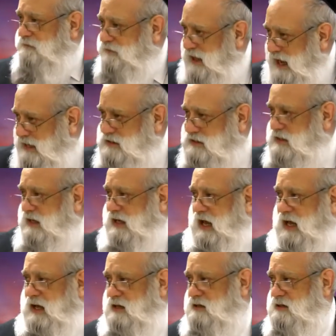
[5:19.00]
if that's the
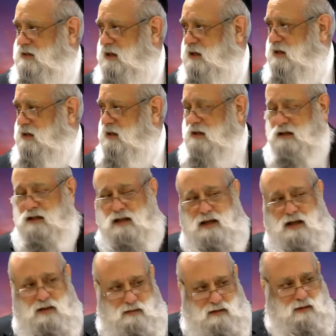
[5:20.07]
case,
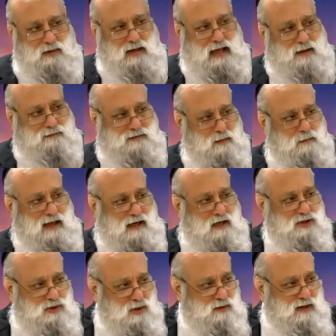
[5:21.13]
well, we have to
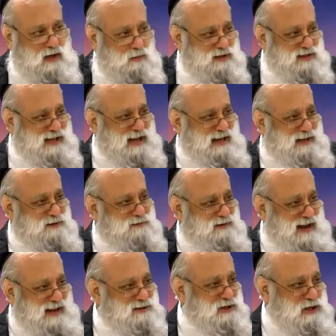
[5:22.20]
make sure that we take
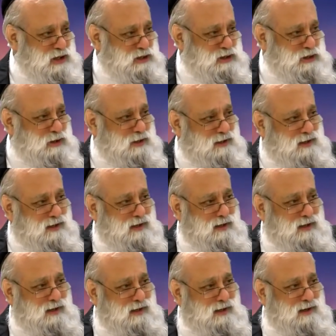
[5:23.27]
advantage
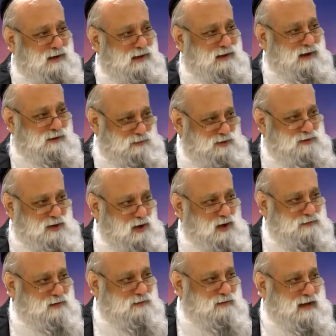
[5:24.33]
of what the
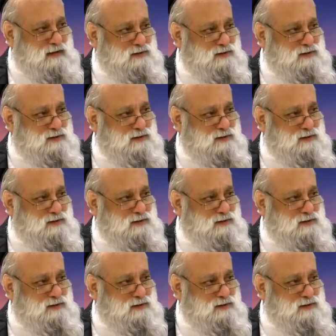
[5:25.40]
Yom Tov